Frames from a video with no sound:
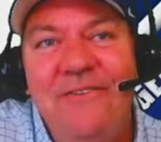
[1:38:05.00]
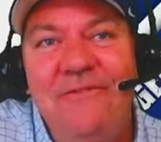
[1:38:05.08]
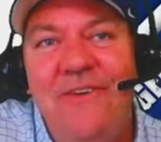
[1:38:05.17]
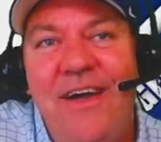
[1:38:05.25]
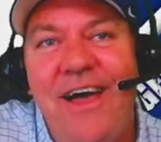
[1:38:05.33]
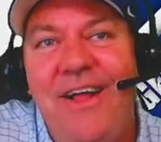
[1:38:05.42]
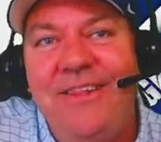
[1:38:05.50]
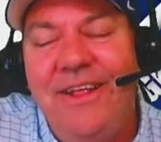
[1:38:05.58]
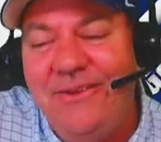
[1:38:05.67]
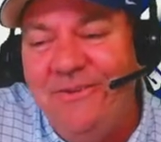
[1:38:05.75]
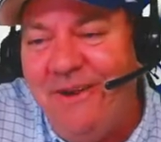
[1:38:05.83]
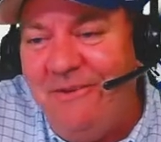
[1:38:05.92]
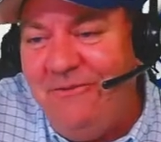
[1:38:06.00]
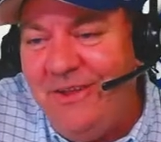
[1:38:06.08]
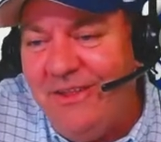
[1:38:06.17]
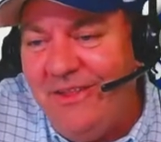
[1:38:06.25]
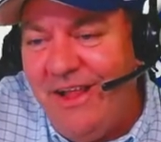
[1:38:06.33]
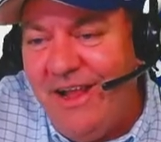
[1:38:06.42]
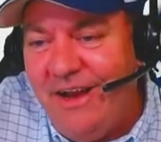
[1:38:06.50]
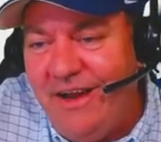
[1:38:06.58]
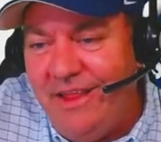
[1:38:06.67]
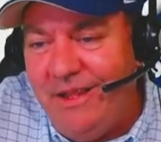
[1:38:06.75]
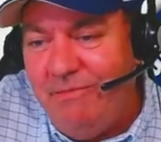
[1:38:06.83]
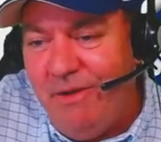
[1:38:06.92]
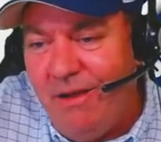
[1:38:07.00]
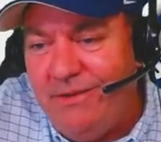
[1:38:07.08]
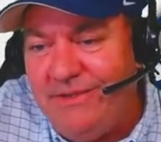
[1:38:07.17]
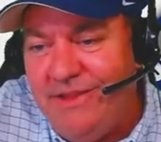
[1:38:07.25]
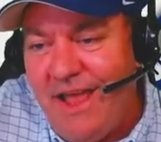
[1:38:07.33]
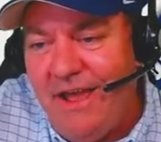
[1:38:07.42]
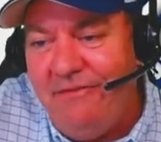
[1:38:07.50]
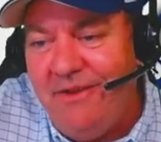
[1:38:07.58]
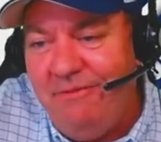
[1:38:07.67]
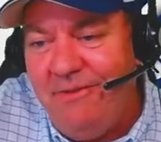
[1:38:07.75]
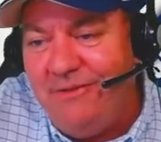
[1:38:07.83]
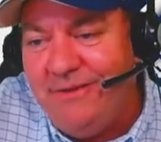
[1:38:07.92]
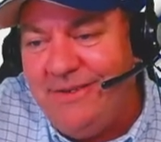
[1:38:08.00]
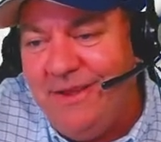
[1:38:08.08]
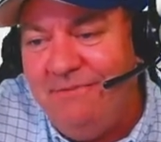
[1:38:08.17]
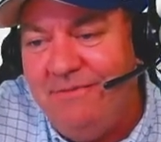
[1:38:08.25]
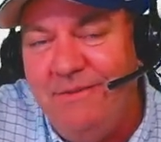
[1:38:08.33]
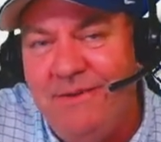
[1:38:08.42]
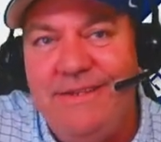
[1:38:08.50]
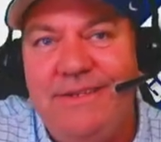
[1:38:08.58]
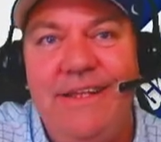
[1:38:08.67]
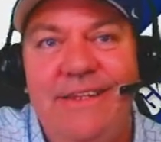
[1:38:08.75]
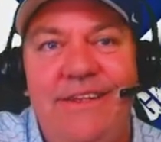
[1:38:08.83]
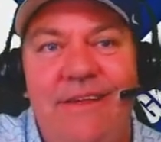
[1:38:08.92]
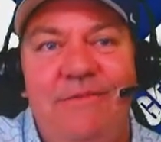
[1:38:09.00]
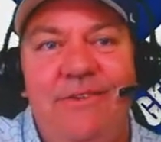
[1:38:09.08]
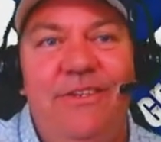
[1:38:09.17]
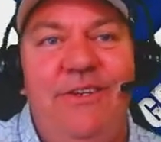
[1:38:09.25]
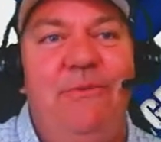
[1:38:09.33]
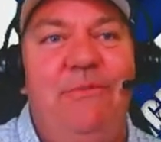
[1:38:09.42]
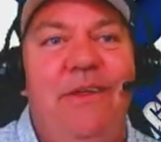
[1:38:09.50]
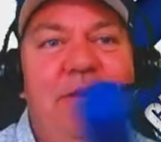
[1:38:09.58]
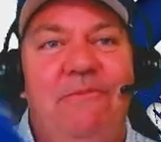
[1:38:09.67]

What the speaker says: Foul down the right field line. I think Bobby's laughing at me for something. I must have said something stupid.